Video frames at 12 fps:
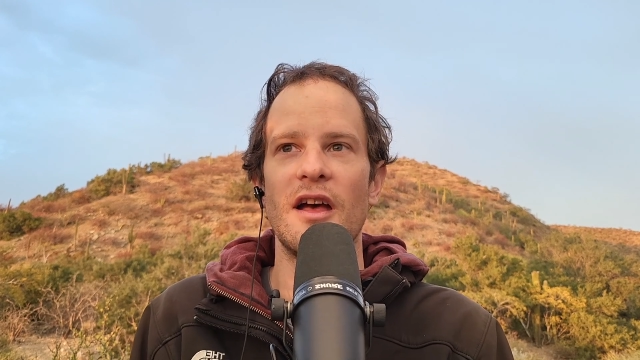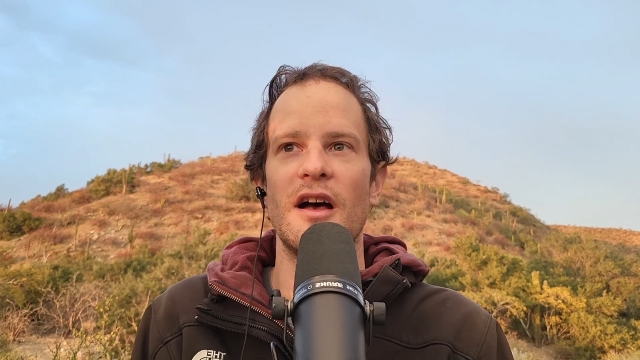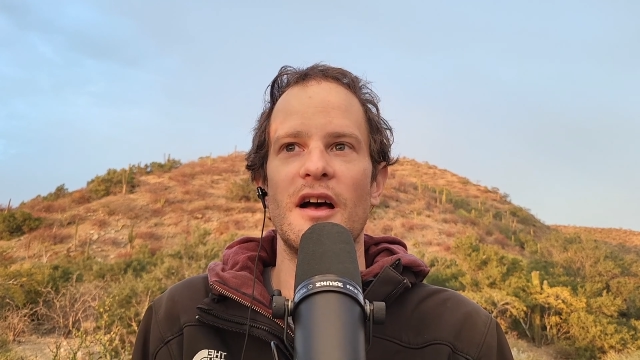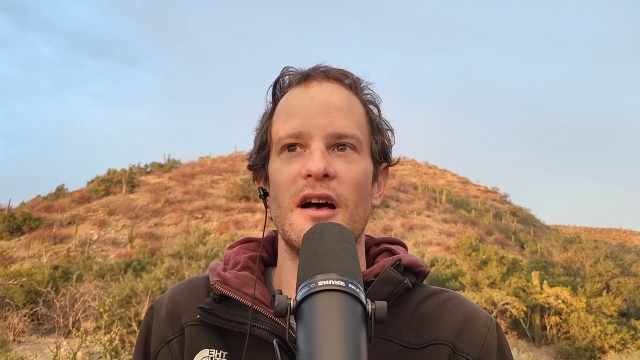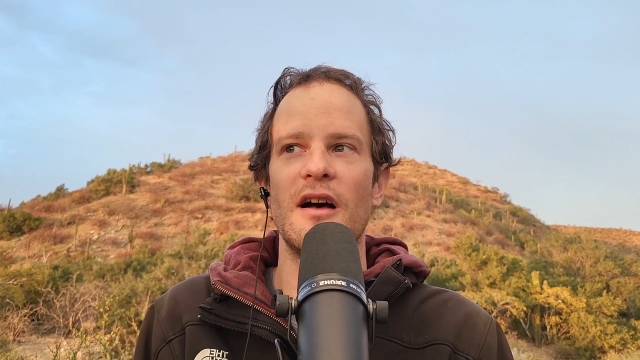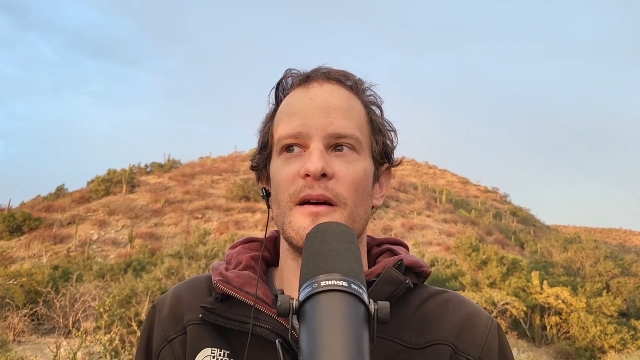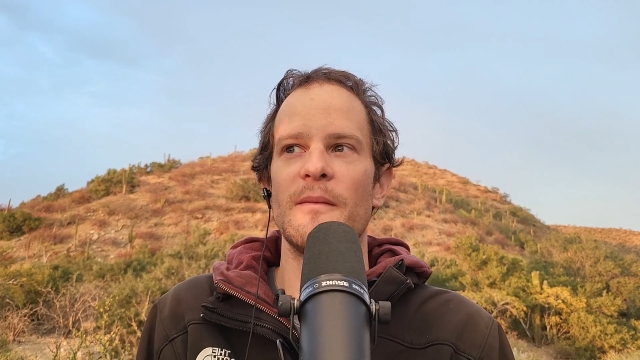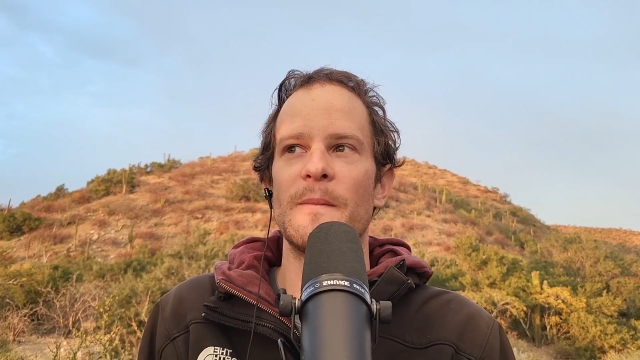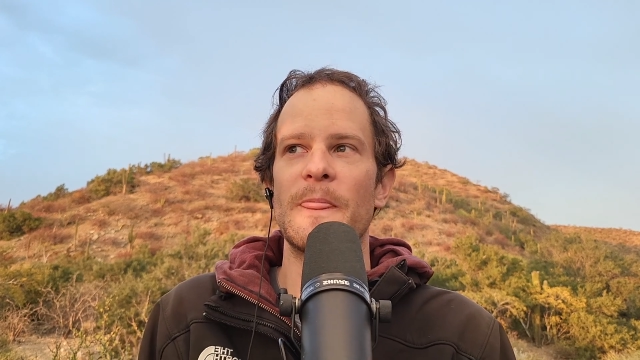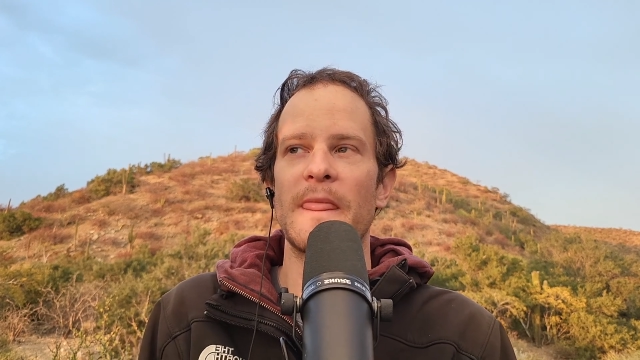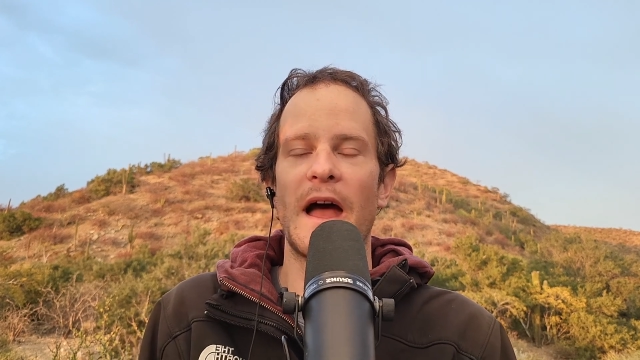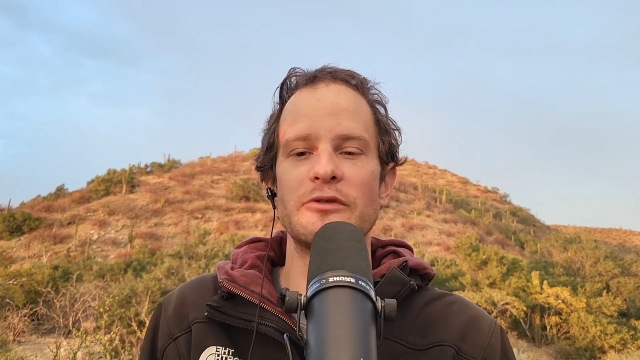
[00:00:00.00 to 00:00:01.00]
I
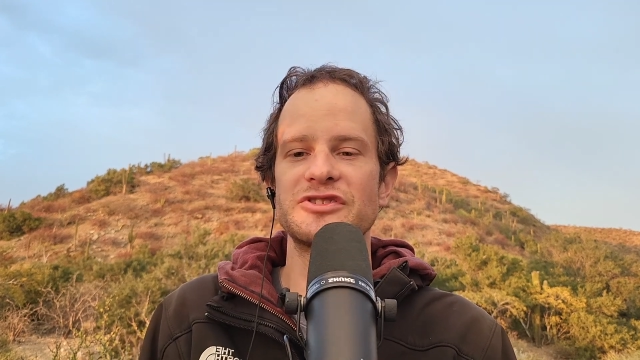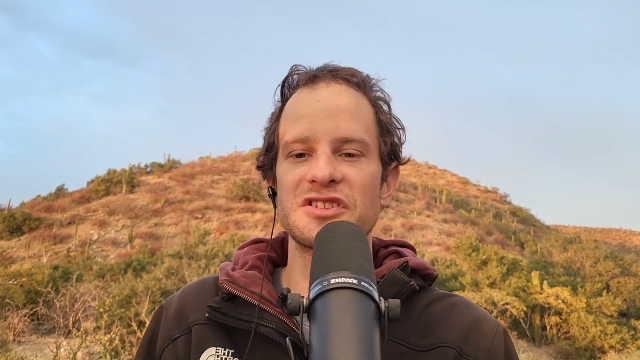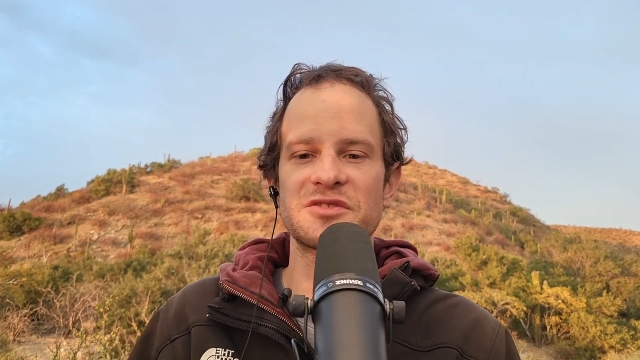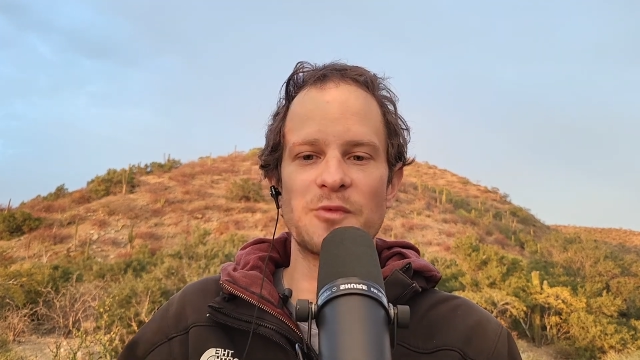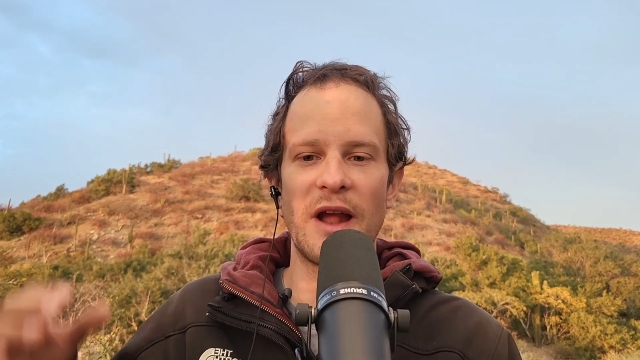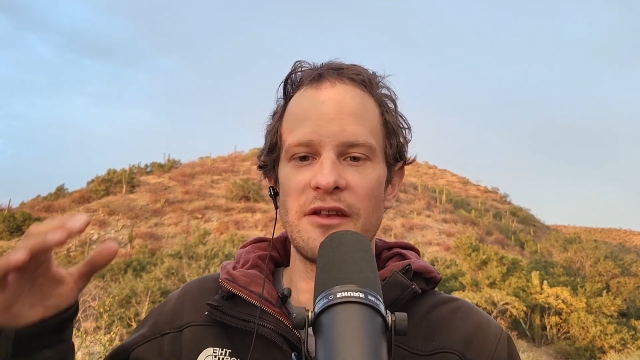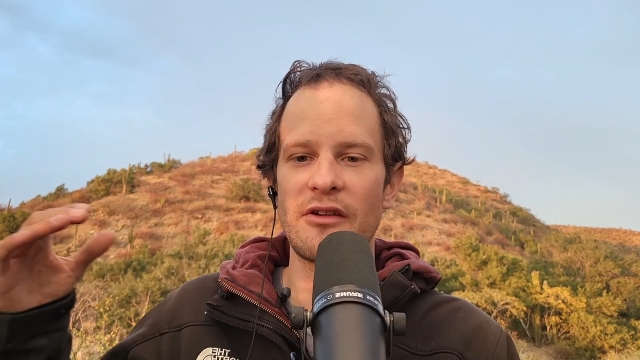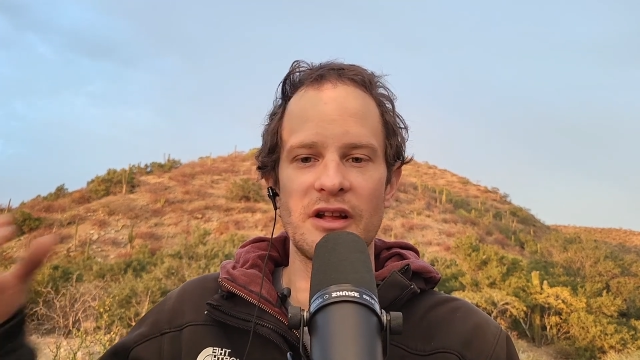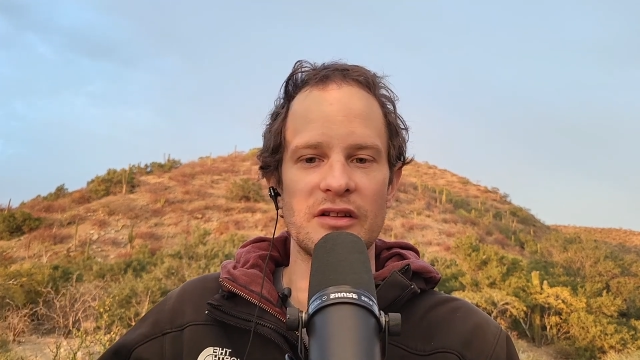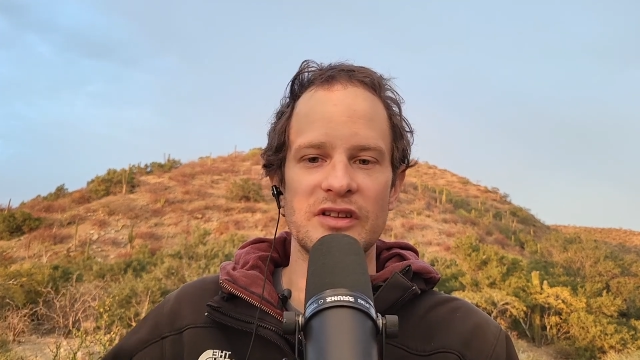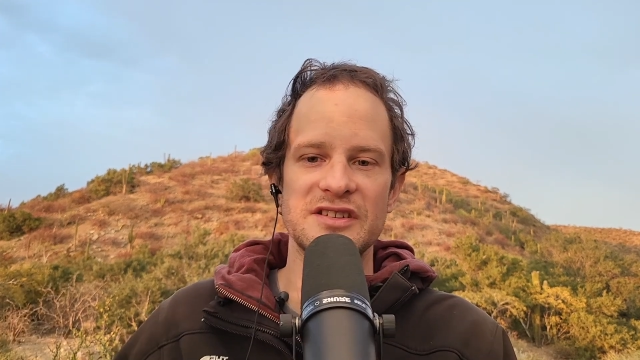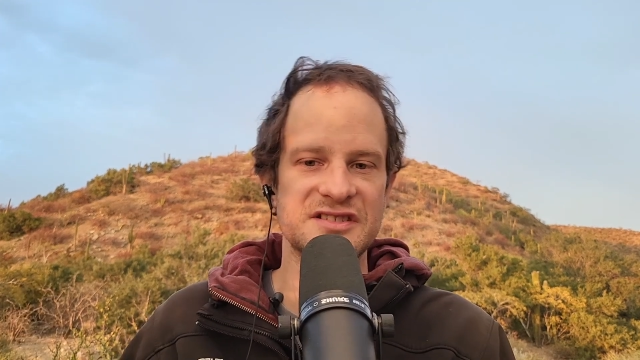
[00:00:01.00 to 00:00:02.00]
was just rendering
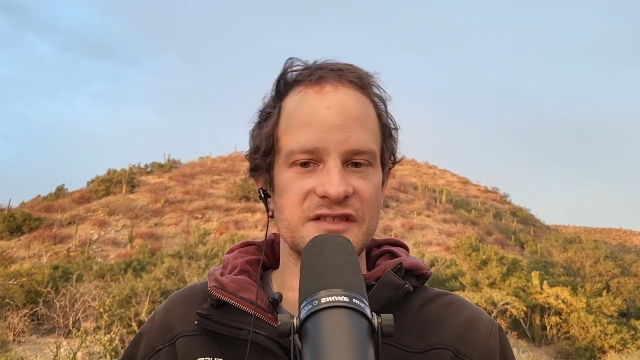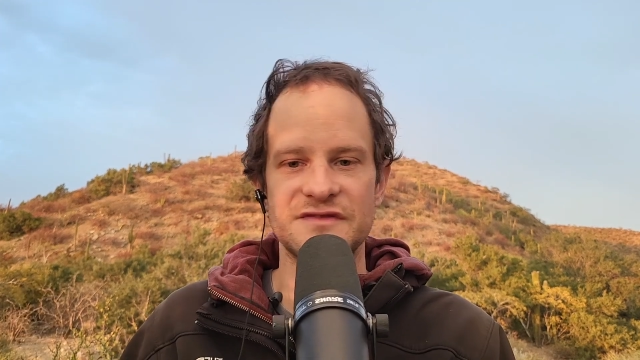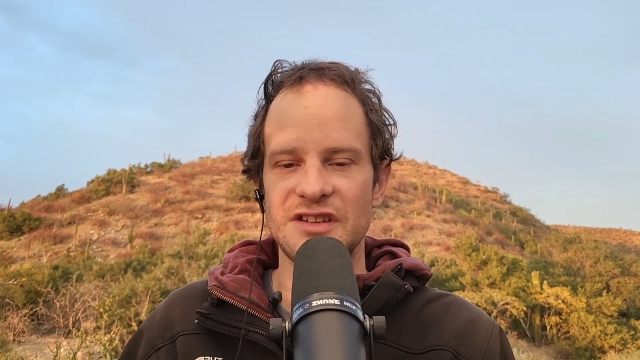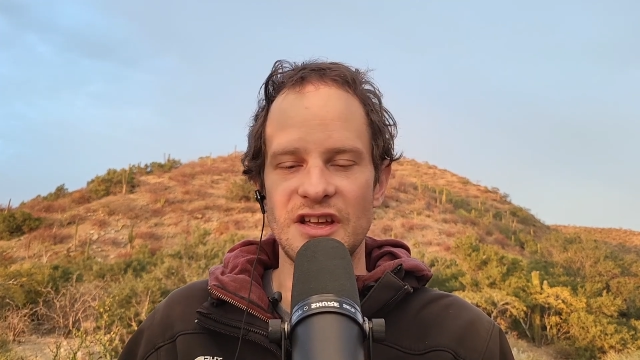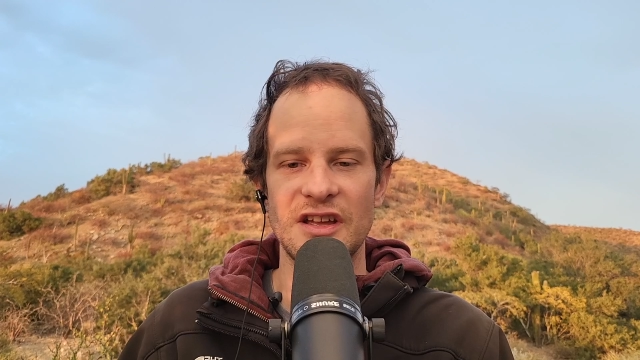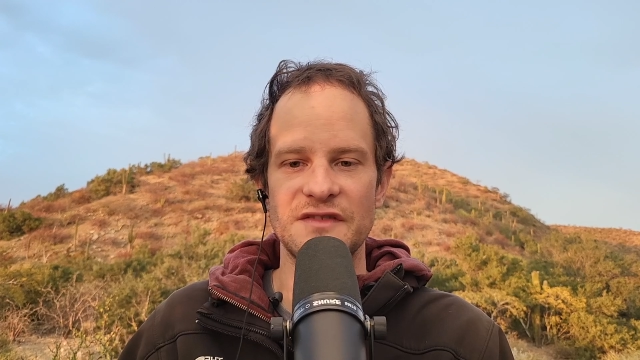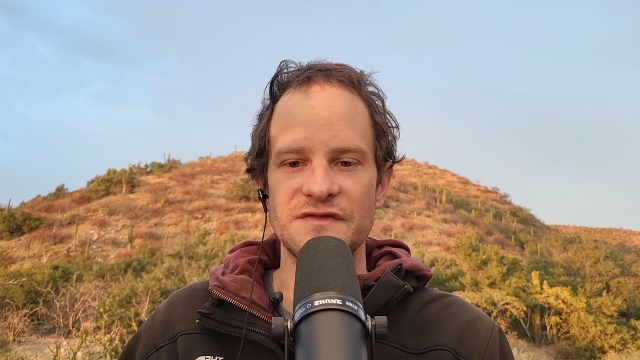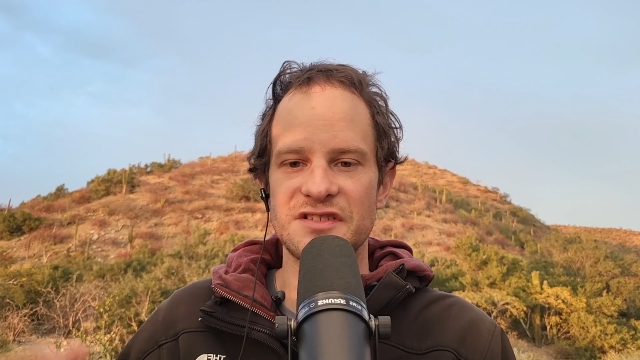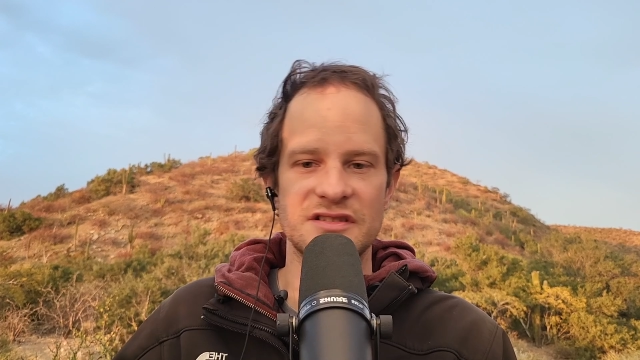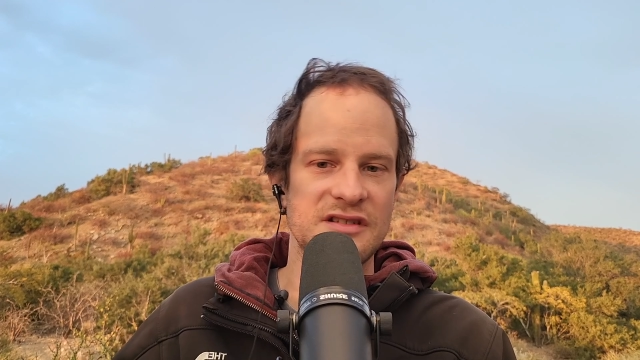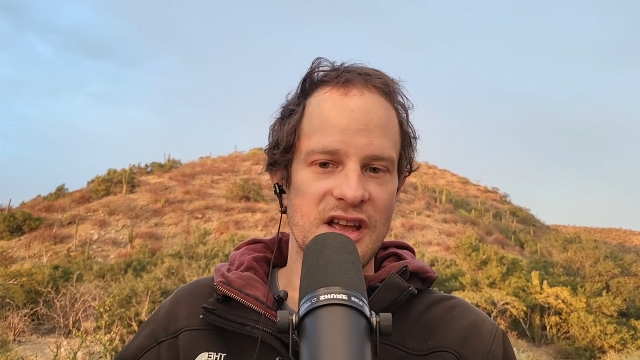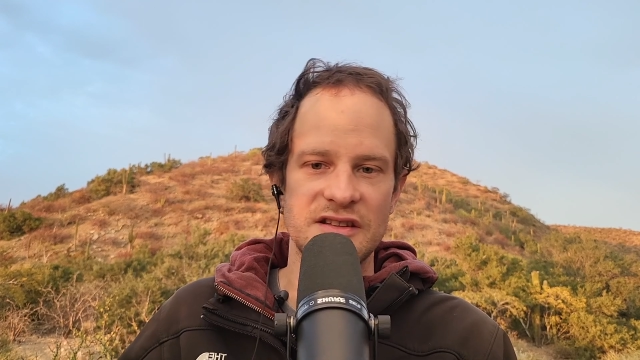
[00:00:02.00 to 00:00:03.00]
a list of divs
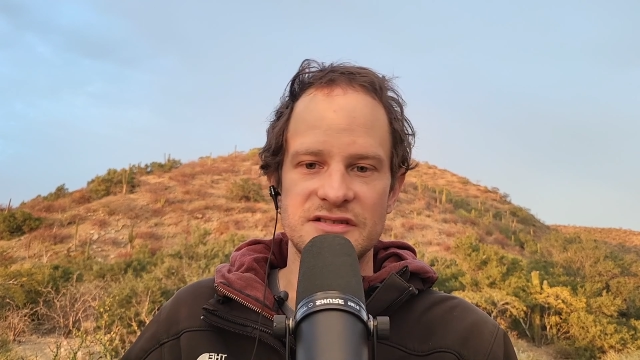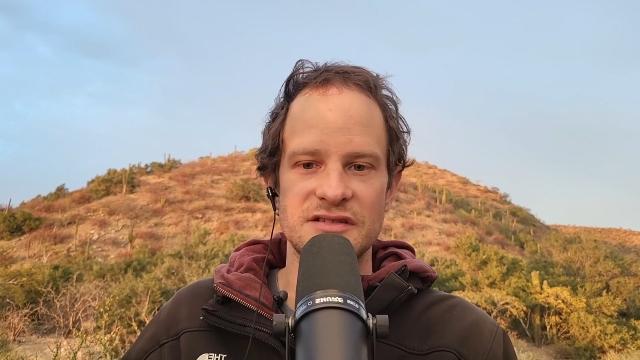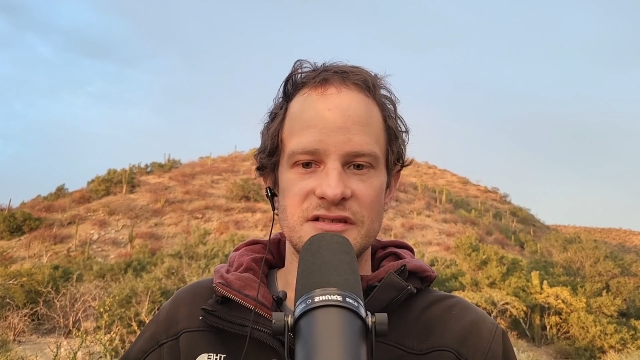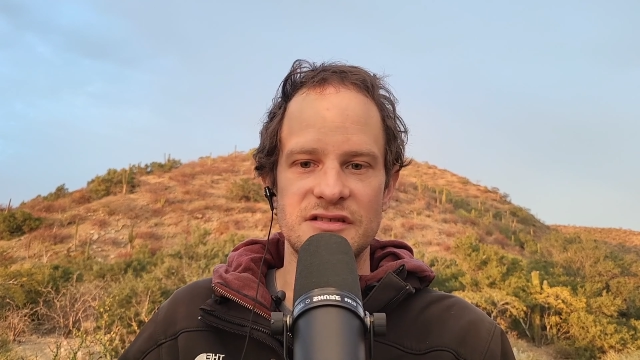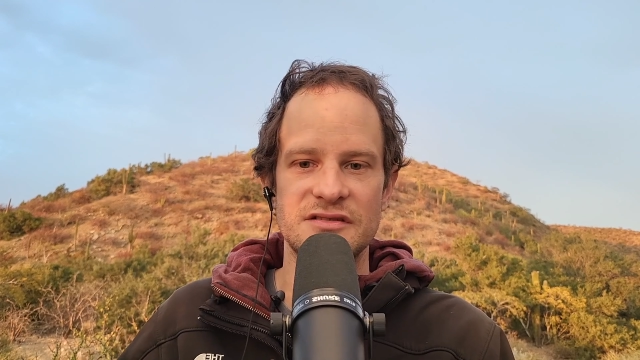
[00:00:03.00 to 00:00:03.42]
and